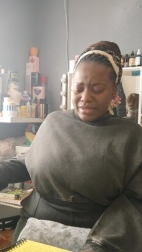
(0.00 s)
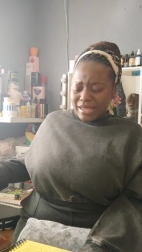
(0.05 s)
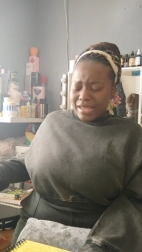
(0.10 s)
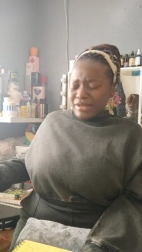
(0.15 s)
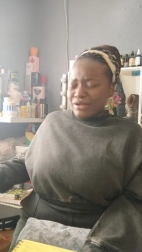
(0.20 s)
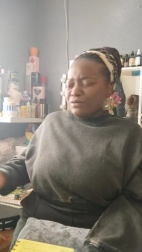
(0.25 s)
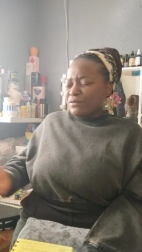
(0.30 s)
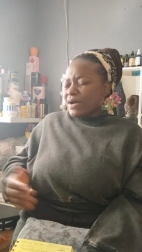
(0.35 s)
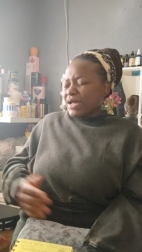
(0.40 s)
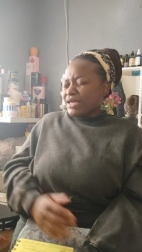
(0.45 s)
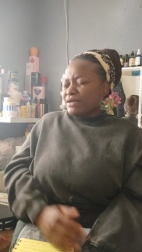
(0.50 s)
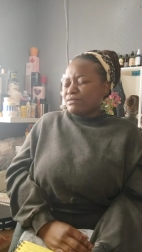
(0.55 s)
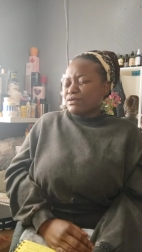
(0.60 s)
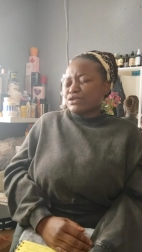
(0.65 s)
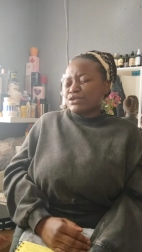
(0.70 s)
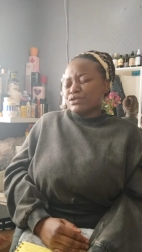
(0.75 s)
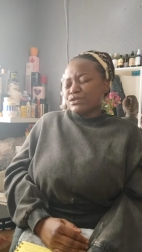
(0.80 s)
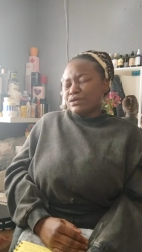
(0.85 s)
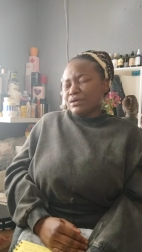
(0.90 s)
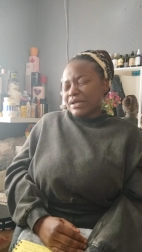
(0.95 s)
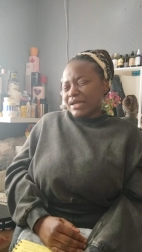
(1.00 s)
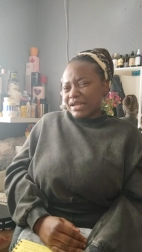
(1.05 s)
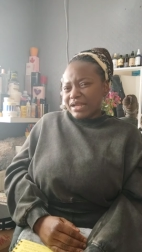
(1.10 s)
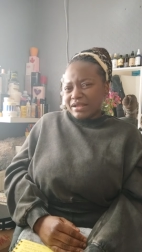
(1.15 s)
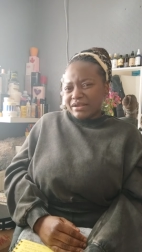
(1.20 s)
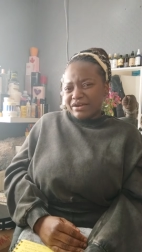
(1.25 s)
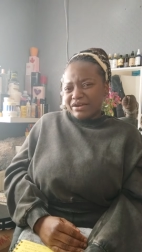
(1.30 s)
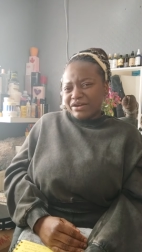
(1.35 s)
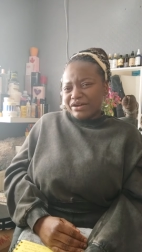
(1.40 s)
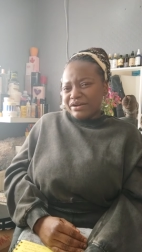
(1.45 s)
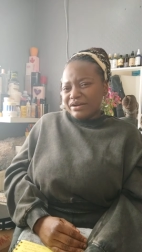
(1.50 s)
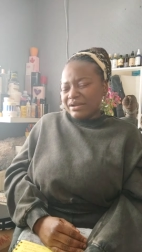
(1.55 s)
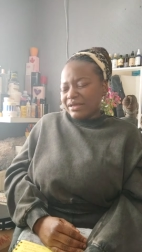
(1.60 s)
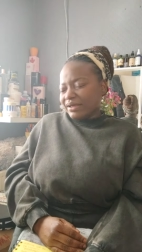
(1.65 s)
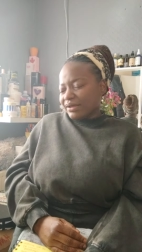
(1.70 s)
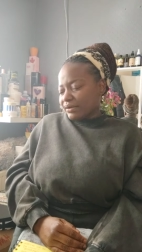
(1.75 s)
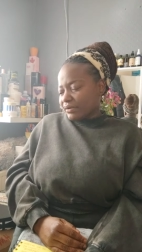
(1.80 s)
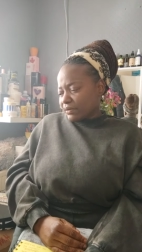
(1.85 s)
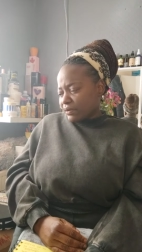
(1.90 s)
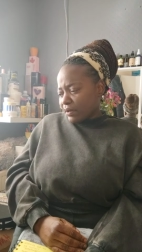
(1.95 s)
and the way he was looking at her
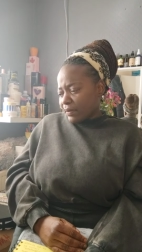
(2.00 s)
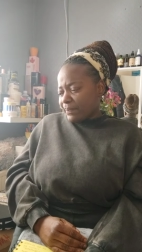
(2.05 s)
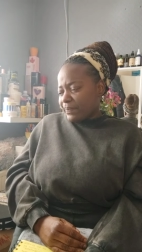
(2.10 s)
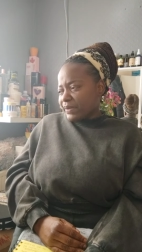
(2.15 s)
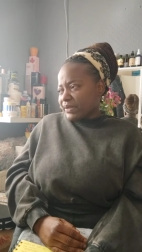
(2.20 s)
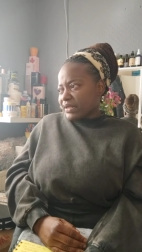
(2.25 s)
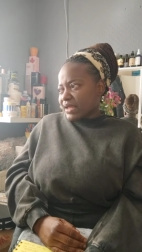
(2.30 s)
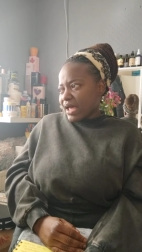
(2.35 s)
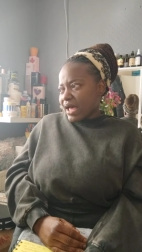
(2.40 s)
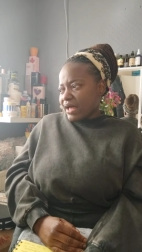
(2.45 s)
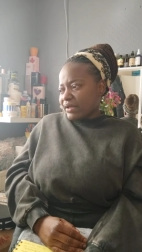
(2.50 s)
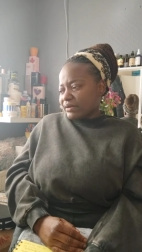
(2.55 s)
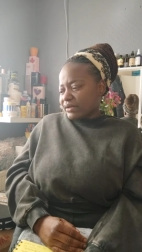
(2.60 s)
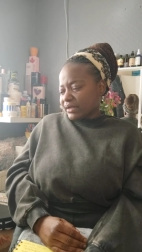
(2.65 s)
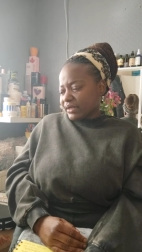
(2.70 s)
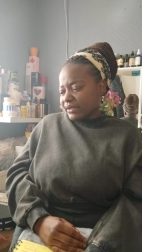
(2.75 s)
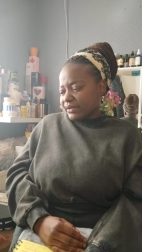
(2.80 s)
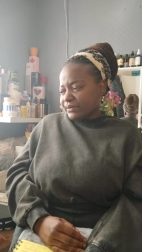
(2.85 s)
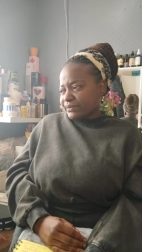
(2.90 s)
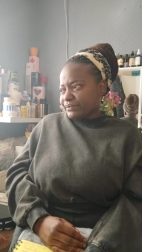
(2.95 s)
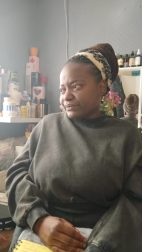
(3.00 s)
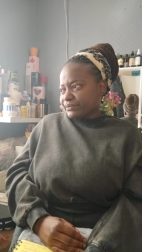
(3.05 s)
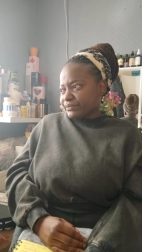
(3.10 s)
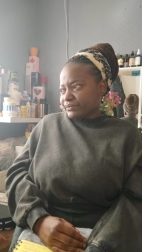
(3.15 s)
like up and down like